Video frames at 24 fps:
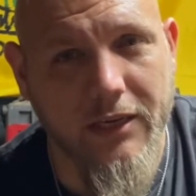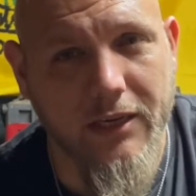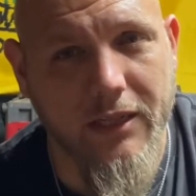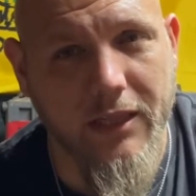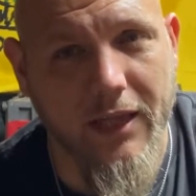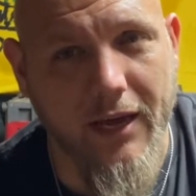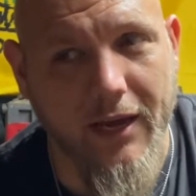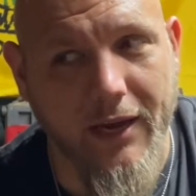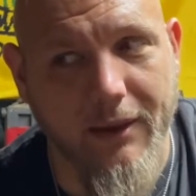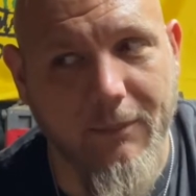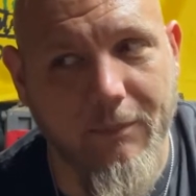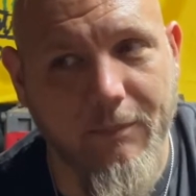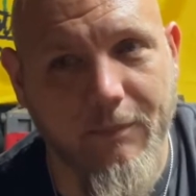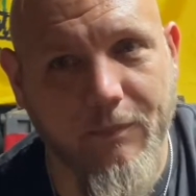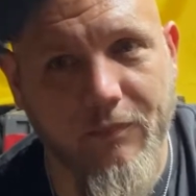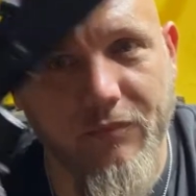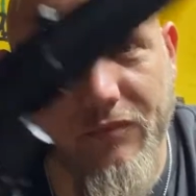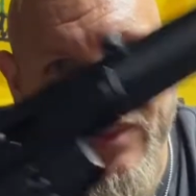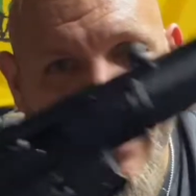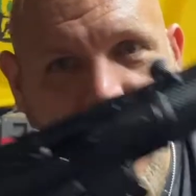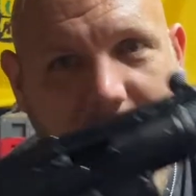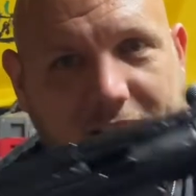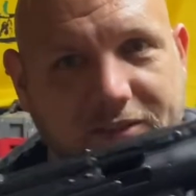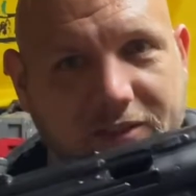Like
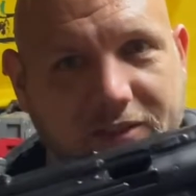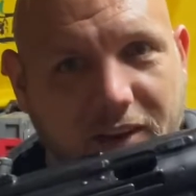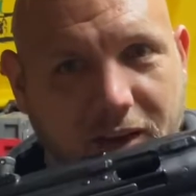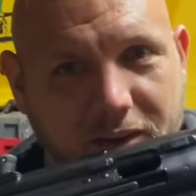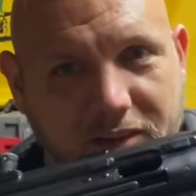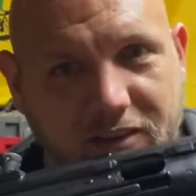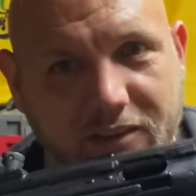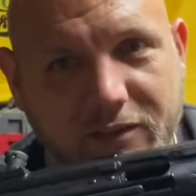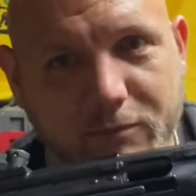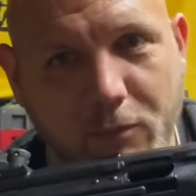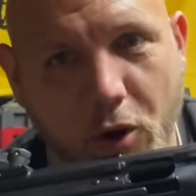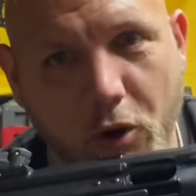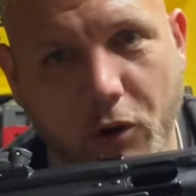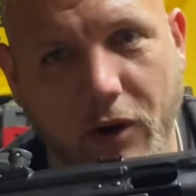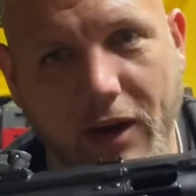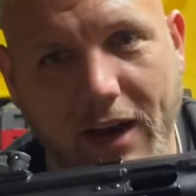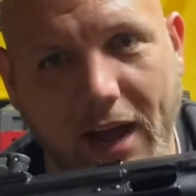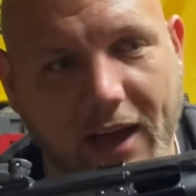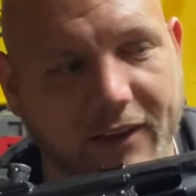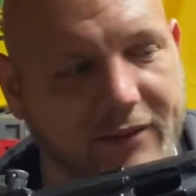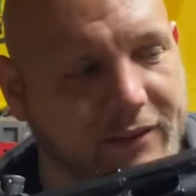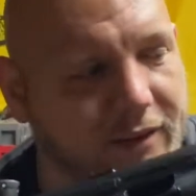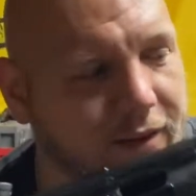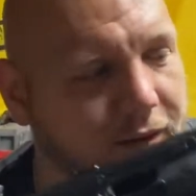that's a smoking
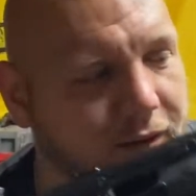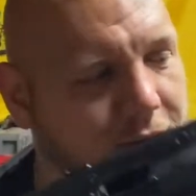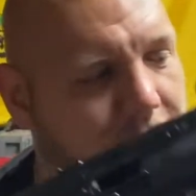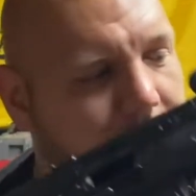ass deal.